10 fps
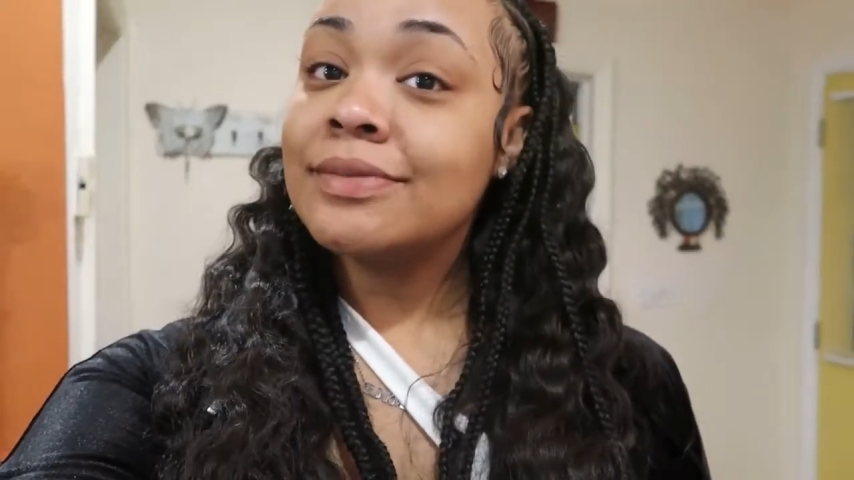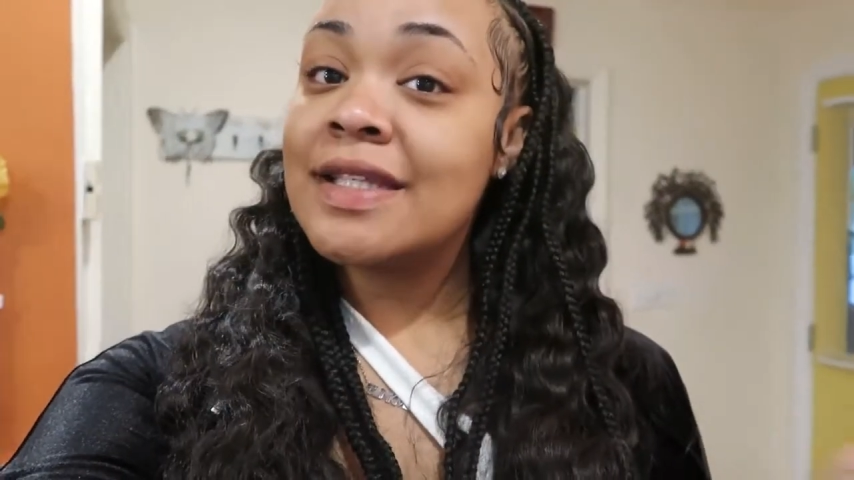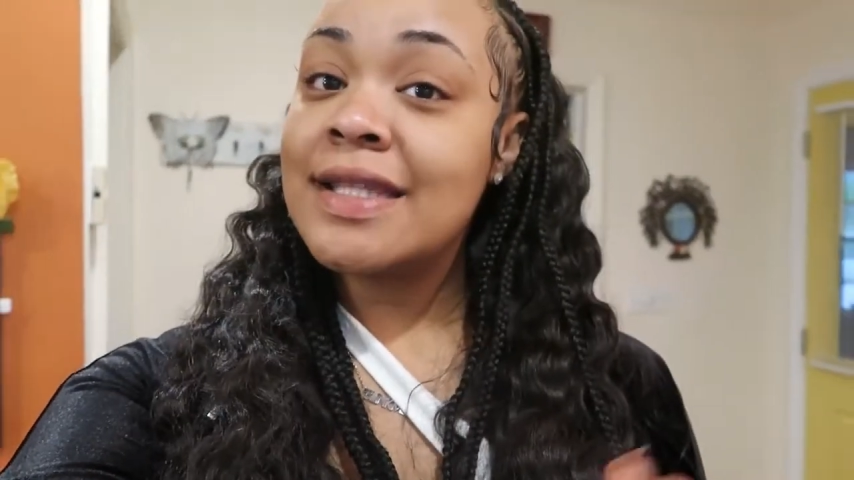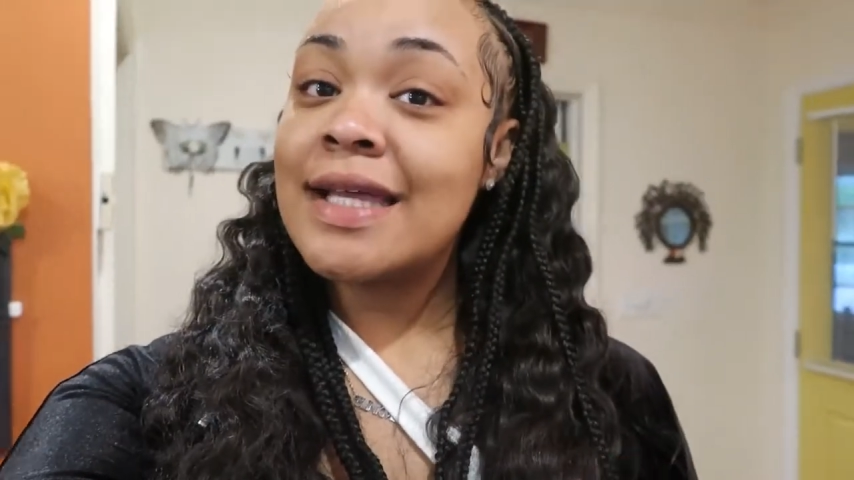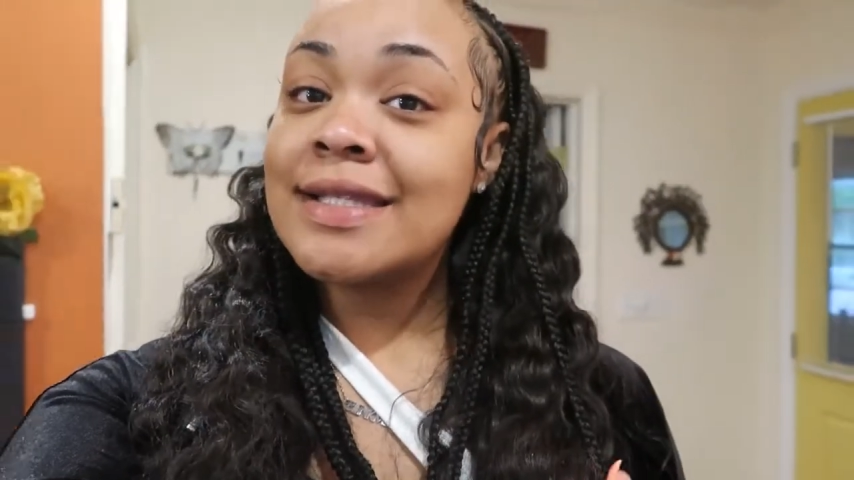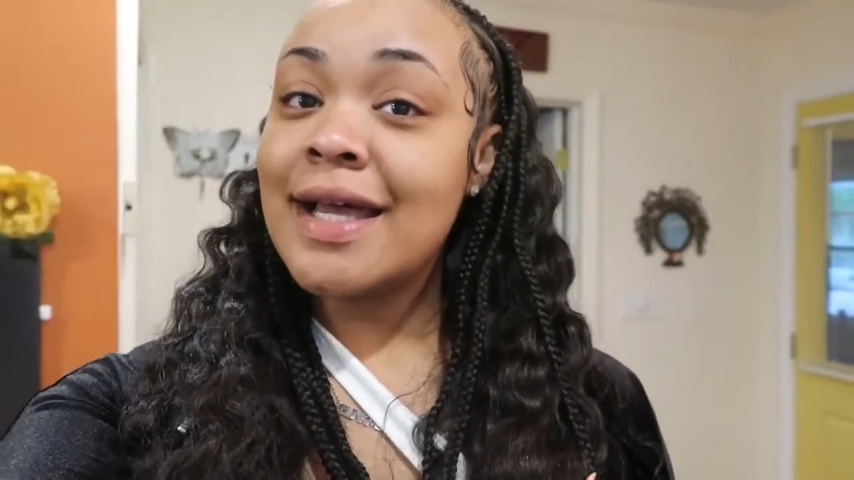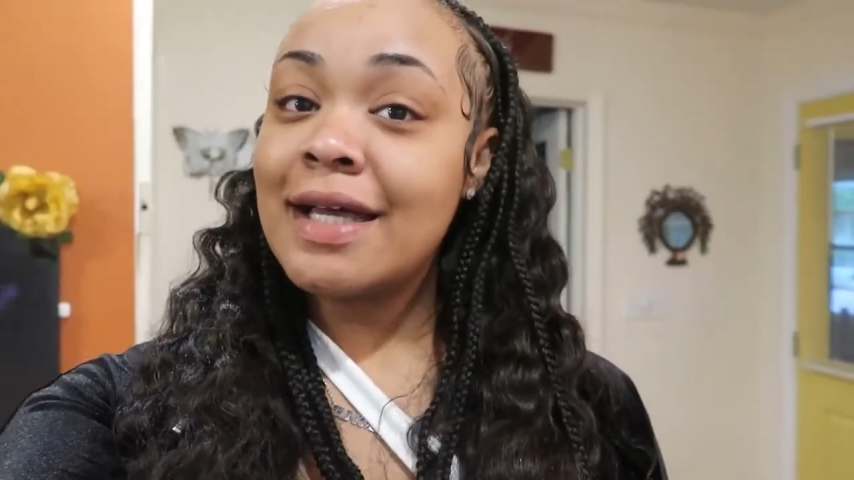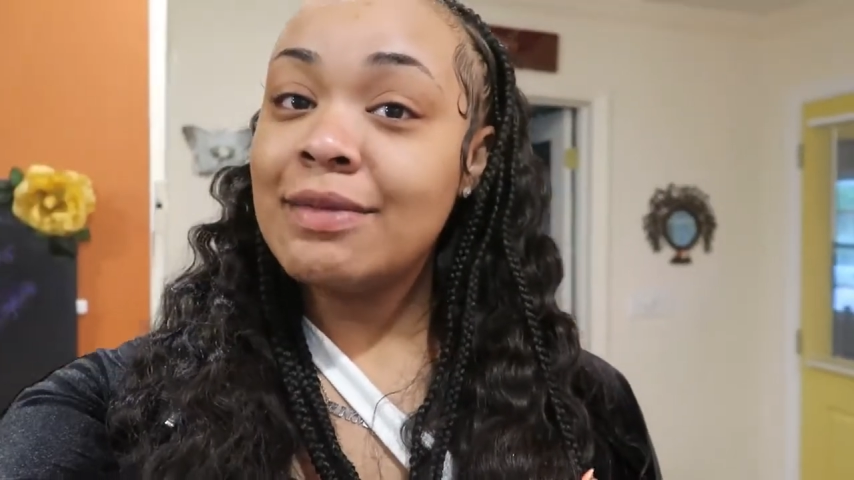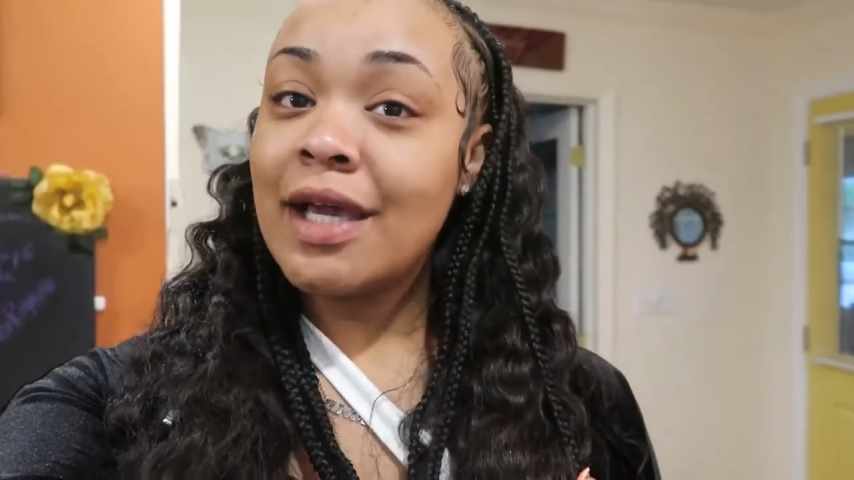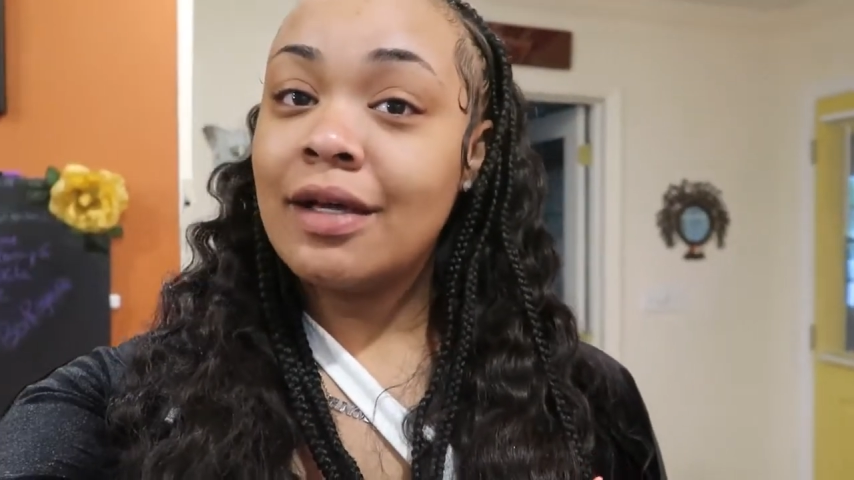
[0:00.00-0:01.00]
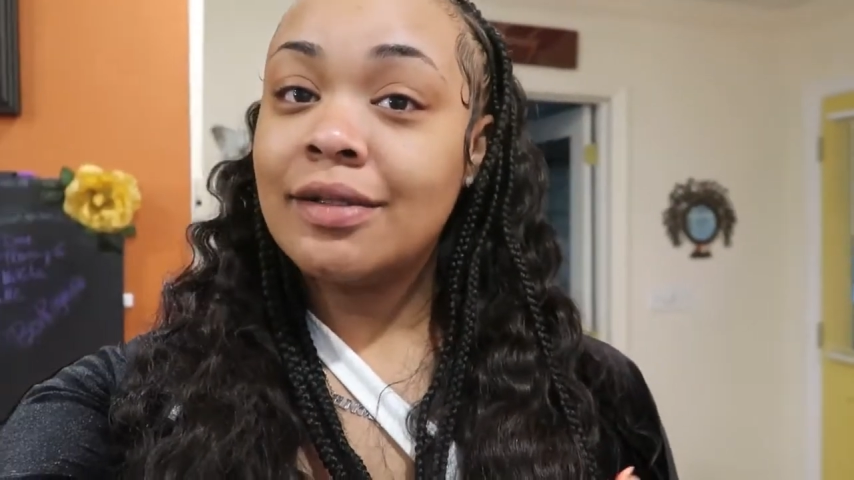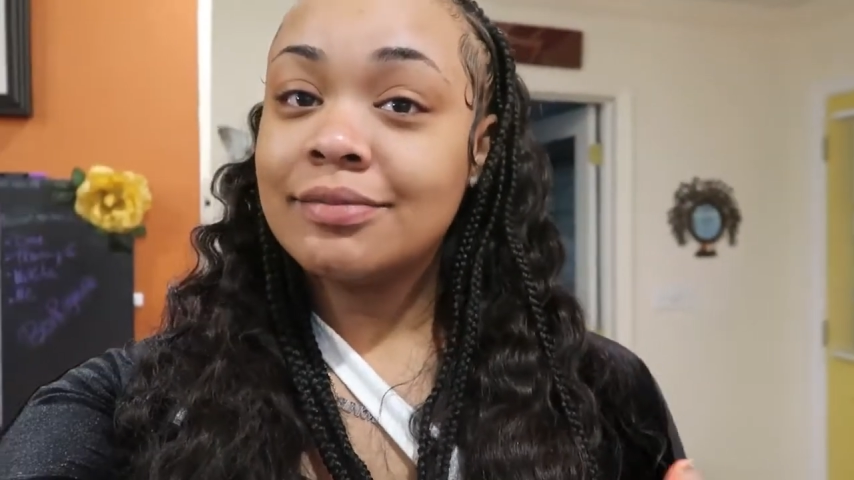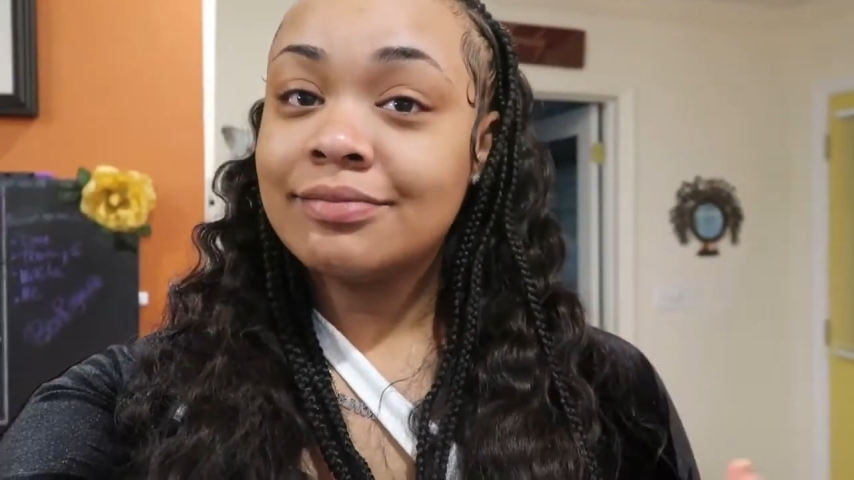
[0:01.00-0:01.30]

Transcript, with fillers: it's that time, y'all.